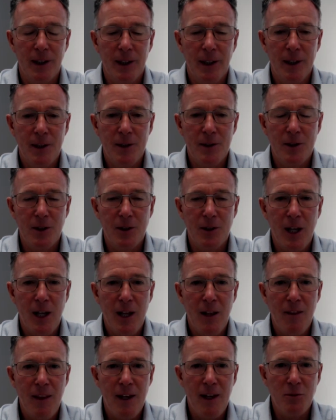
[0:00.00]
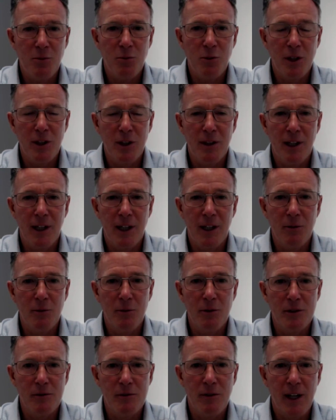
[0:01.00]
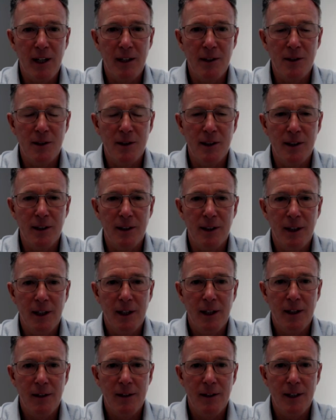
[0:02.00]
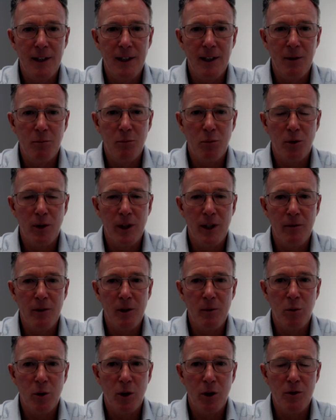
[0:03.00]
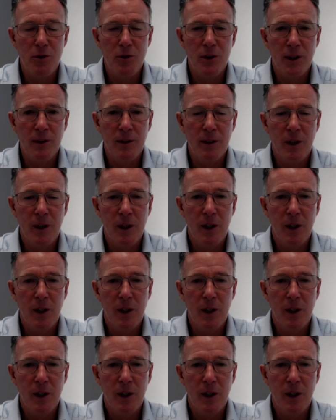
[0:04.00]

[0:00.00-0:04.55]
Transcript: So that's how we're advancing the Prairie project.